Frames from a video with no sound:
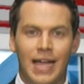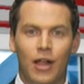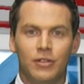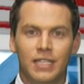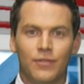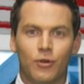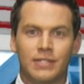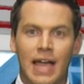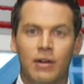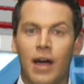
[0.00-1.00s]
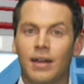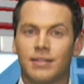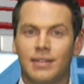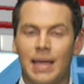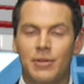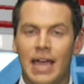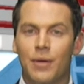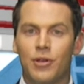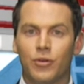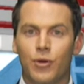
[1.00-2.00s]
Colin Deaver is out on assignment
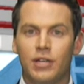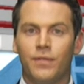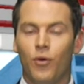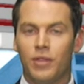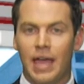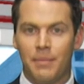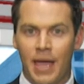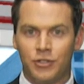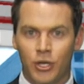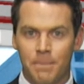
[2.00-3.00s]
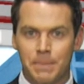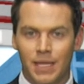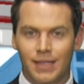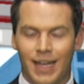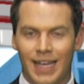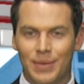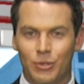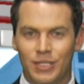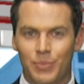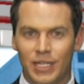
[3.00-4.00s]
at Reed Arena for that matchup. I
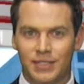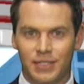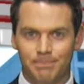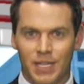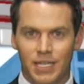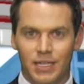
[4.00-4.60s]
am Lee Benson.